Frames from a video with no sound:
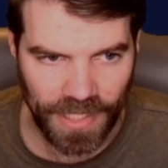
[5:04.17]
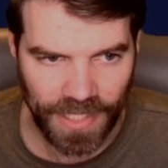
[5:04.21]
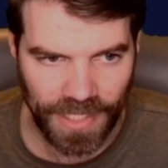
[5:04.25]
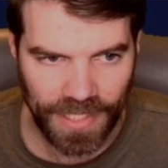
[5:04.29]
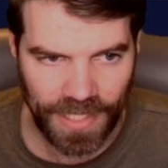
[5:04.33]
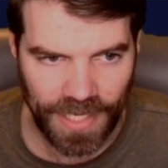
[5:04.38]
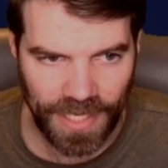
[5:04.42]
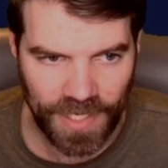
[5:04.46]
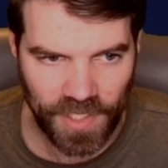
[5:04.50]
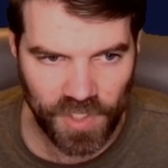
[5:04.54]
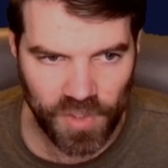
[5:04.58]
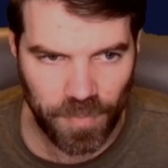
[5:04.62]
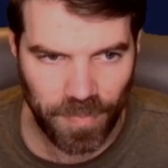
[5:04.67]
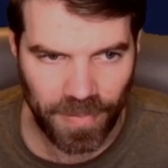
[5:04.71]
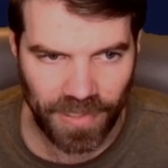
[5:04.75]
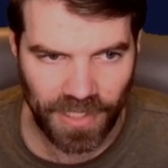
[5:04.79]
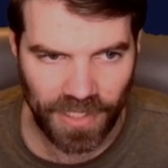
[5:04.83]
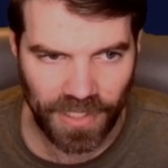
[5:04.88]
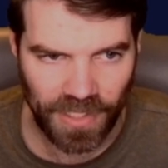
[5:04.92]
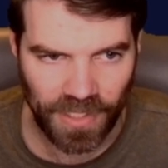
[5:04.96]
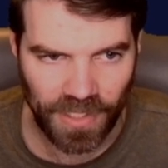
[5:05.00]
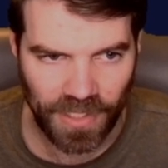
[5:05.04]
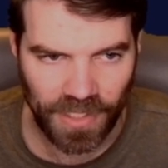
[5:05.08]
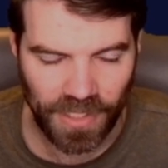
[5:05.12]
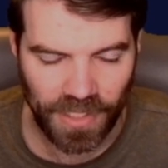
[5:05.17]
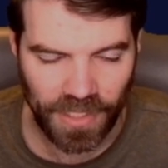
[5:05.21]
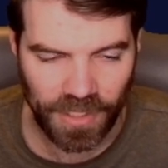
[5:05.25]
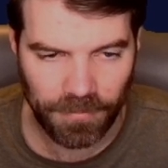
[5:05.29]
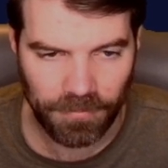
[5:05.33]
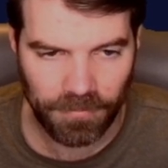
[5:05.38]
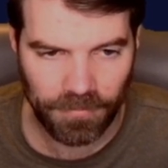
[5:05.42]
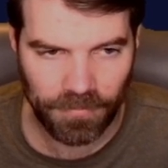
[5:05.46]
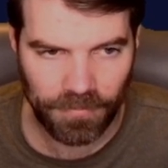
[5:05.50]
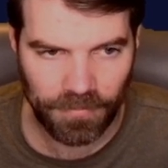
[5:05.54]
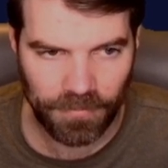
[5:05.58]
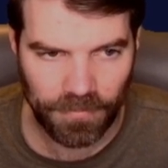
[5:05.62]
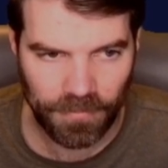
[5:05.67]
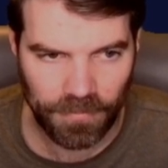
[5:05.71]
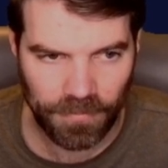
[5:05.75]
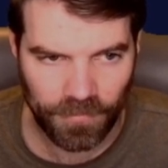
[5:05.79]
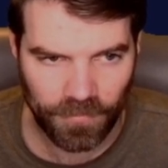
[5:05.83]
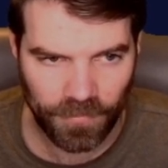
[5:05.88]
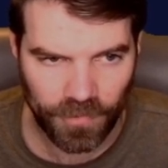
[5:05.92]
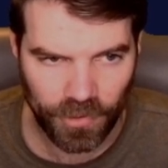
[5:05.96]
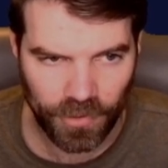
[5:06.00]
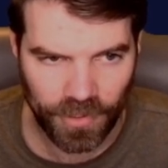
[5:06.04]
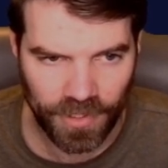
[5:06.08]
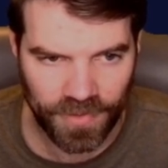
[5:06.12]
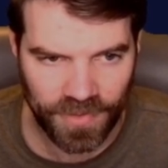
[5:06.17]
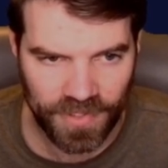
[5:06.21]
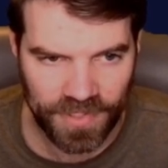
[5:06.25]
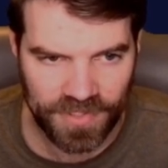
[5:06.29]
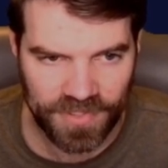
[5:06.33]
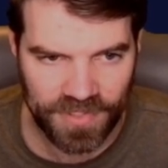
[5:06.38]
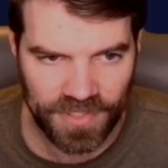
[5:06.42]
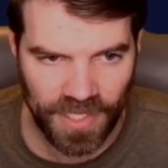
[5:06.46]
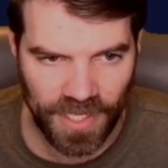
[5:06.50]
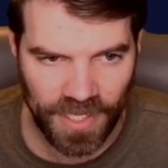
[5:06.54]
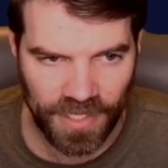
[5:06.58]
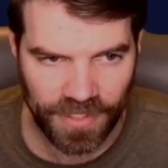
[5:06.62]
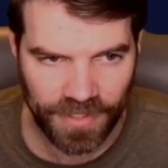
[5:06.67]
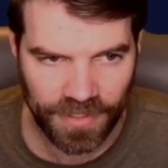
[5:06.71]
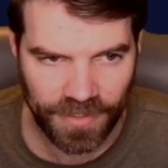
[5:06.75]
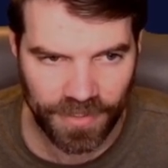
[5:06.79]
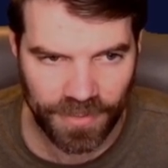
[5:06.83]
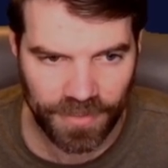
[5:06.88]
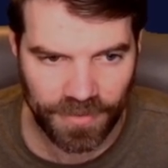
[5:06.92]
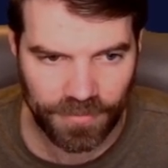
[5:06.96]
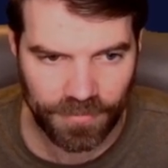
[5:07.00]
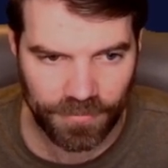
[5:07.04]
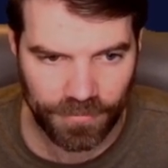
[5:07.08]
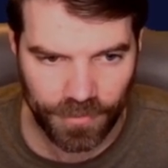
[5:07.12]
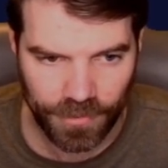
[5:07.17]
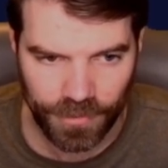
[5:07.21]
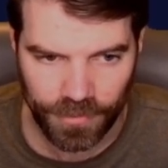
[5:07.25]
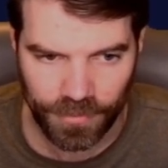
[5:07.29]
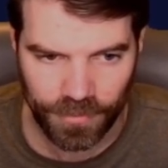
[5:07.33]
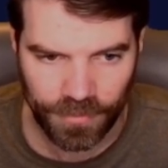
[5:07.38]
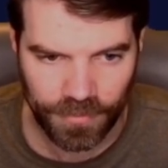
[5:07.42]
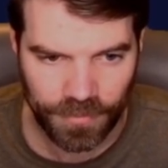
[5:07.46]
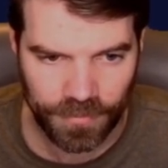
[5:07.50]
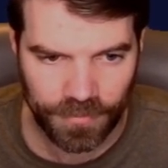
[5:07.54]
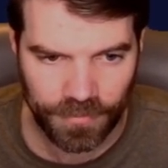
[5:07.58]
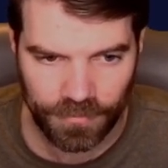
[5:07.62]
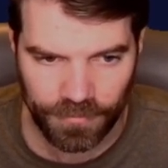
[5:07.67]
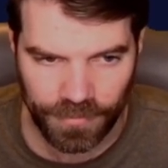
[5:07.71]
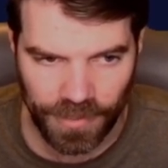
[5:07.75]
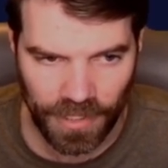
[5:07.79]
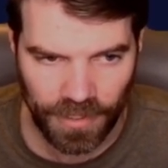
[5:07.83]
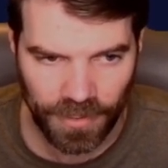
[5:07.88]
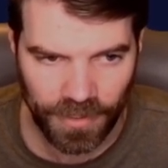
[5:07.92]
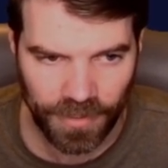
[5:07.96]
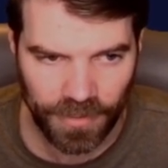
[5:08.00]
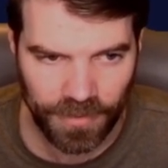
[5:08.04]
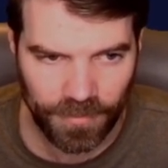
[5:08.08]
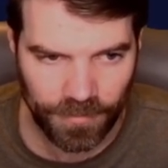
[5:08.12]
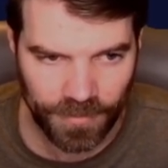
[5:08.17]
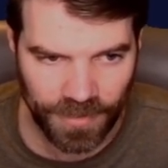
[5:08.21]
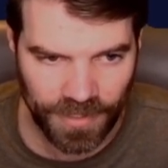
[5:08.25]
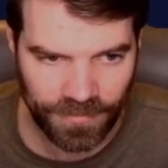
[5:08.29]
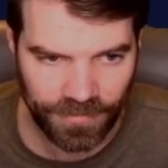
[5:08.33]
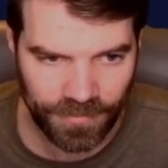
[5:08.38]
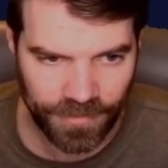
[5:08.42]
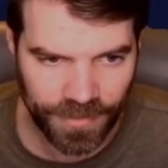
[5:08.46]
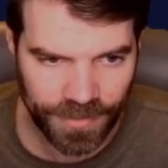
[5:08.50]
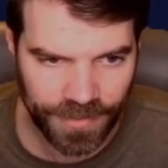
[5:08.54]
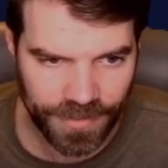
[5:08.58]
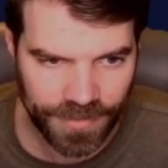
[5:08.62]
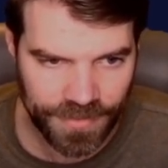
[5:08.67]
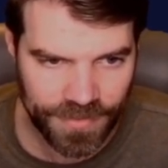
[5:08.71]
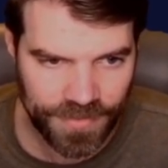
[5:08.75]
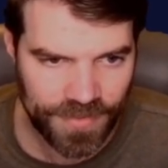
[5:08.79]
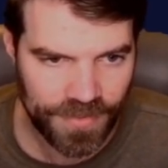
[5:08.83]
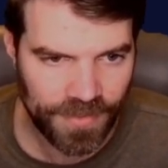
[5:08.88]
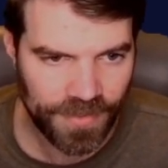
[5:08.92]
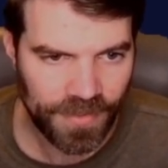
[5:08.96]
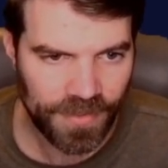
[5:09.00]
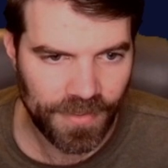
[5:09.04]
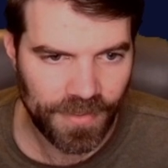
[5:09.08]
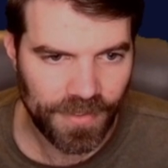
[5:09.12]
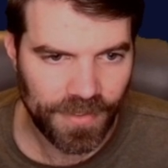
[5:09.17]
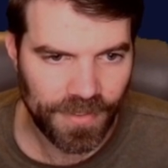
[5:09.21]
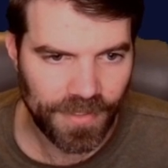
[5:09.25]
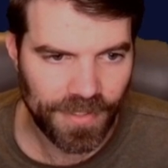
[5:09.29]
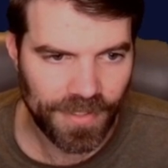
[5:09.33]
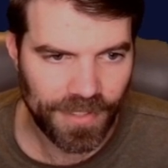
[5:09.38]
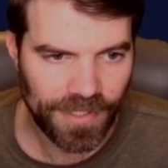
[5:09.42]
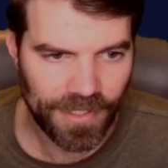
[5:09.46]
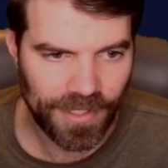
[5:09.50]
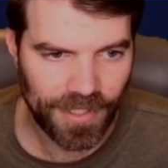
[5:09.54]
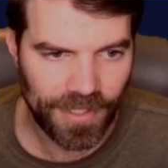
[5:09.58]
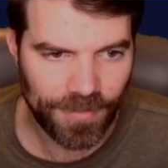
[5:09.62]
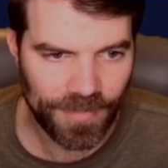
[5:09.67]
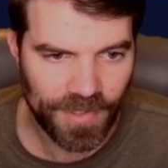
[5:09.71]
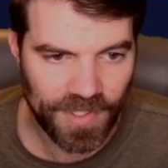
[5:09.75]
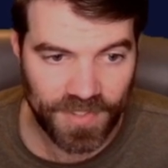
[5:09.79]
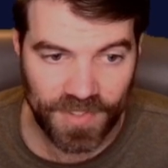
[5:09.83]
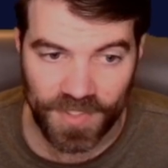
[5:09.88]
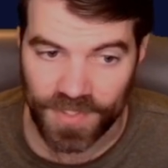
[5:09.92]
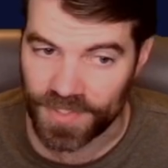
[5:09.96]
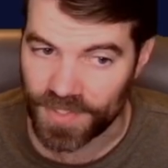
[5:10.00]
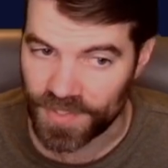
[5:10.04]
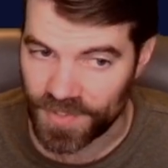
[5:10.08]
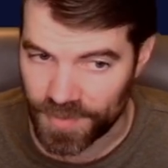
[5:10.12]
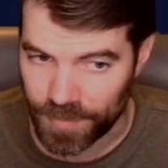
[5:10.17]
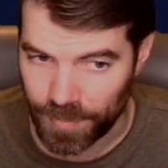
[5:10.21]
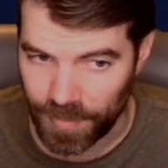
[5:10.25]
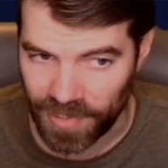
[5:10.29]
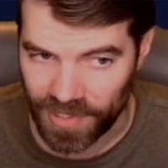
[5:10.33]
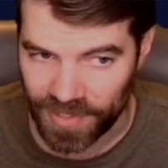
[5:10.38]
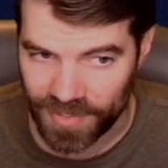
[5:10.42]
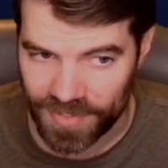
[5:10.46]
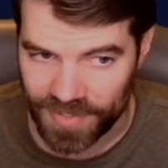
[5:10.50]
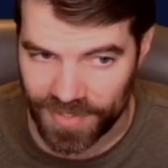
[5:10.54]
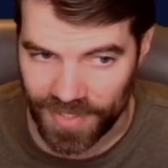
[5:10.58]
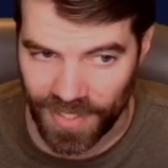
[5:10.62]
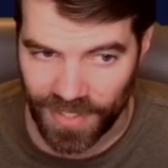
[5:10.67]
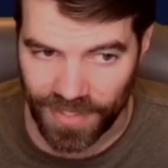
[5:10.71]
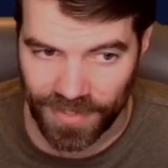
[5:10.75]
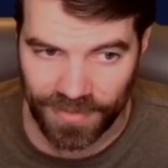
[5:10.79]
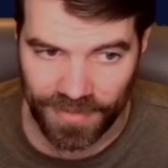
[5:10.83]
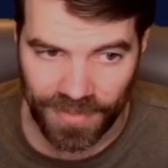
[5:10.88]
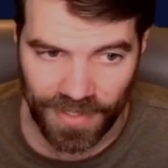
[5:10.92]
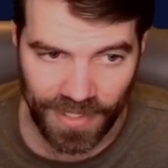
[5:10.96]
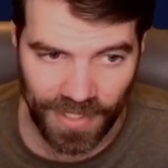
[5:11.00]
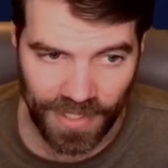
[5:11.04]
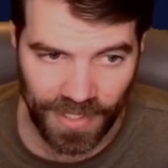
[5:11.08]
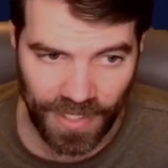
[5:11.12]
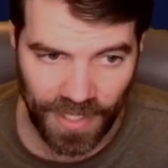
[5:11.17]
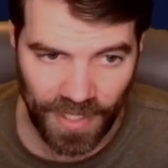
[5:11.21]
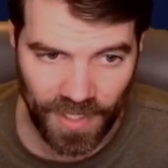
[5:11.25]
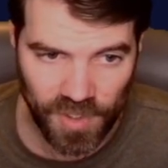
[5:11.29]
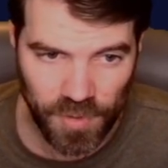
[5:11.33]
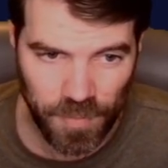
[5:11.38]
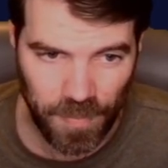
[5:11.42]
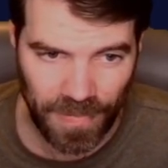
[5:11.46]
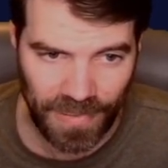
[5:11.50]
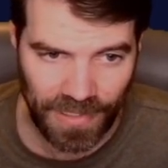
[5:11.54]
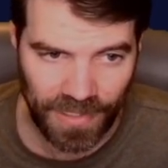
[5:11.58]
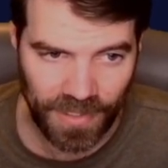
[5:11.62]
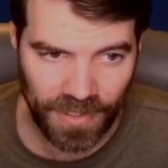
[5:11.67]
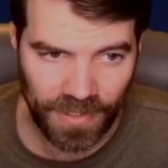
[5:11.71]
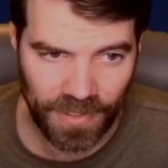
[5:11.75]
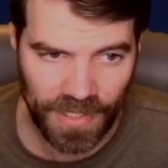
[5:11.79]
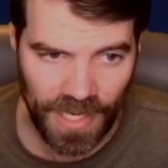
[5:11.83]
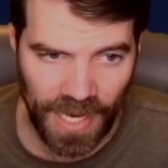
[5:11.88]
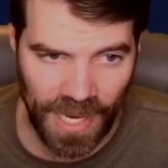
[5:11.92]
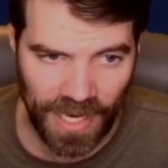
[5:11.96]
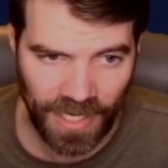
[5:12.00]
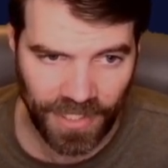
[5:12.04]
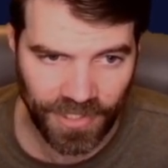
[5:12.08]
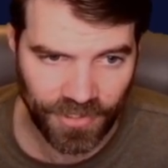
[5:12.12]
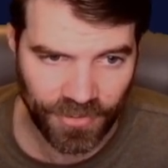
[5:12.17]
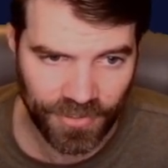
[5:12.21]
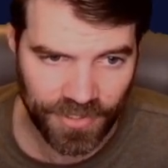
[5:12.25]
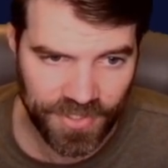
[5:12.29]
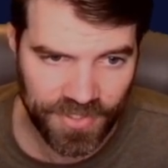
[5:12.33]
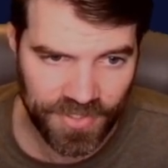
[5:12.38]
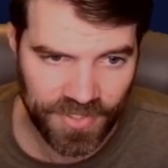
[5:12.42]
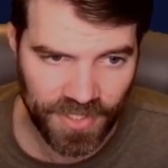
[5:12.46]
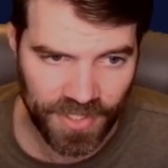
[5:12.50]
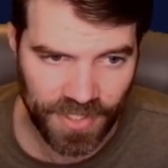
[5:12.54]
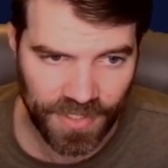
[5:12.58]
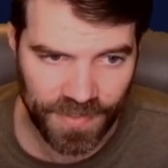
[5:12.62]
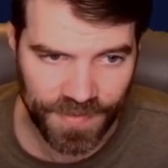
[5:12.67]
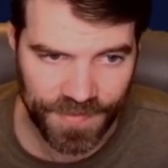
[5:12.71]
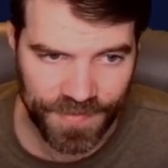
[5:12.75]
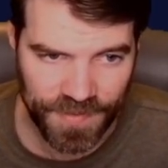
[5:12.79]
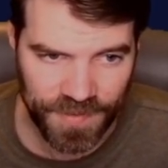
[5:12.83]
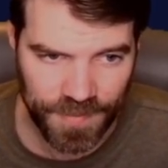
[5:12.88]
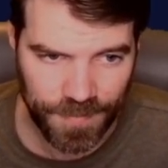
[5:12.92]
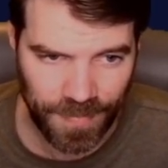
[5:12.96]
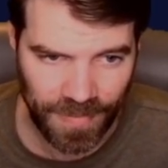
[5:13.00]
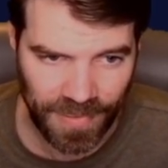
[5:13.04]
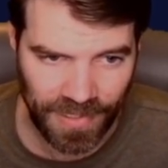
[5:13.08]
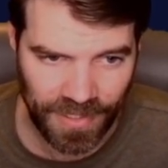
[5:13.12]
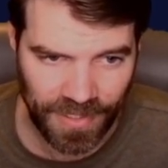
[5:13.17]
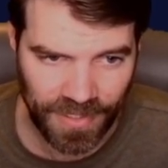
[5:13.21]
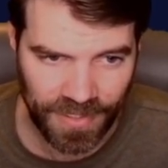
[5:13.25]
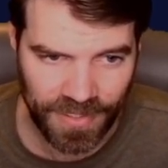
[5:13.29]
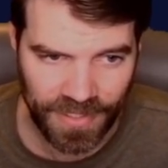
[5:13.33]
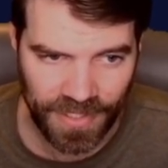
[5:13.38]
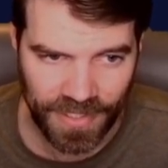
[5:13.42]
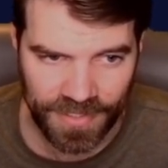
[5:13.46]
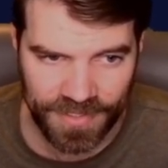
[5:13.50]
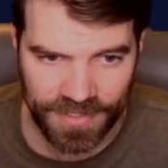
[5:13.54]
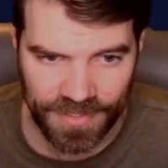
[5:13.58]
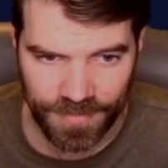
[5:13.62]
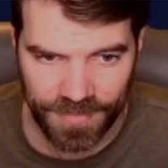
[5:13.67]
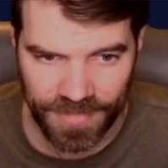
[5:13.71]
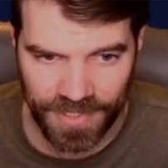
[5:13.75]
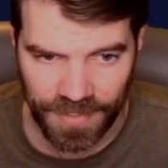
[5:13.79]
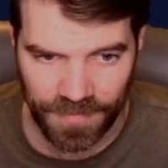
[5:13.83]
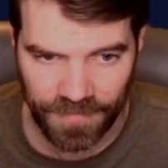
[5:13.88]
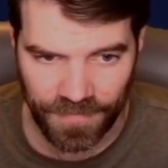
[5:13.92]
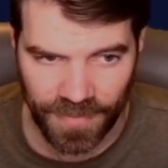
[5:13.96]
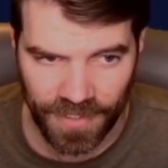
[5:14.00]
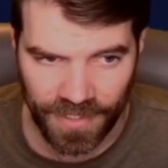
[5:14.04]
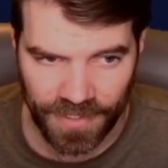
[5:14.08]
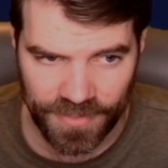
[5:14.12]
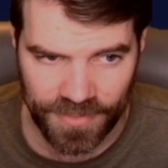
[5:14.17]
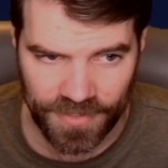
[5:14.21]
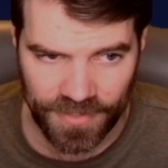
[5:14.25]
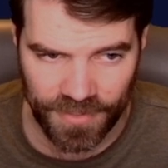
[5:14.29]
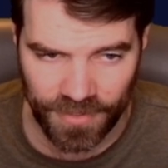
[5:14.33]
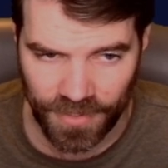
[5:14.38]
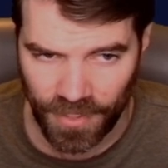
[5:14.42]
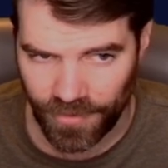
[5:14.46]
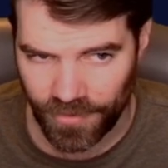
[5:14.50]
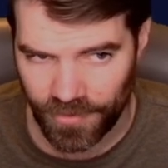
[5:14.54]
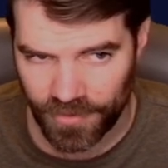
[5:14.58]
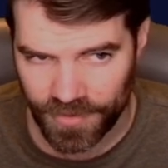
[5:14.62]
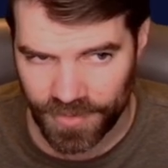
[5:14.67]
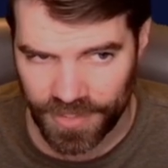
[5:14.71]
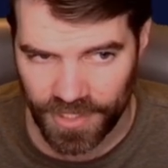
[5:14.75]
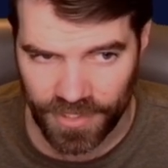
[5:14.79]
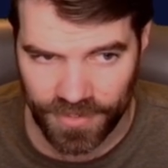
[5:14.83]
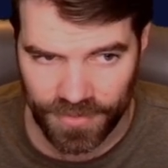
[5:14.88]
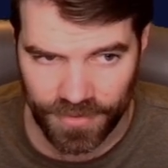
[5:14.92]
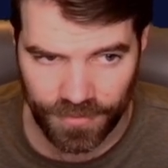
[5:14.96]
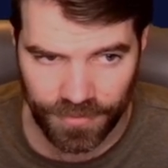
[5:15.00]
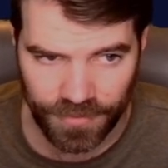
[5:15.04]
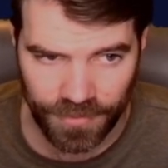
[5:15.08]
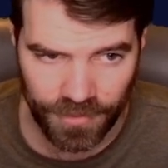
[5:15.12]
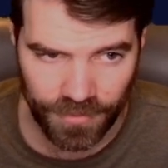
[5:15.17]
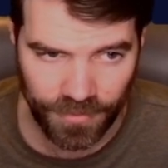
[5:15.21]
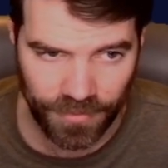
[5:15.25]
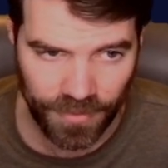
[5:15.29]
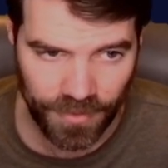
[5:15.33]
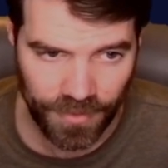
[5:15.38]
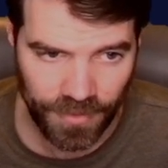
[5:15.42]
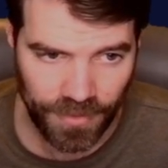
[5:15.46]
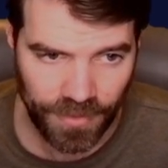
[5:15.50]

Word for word: got HP, Rune in this slot here. Rune, Relic, whatever it is. This is the speed set. I got HP, accuracy, and speed, and some defense. Another decent rune.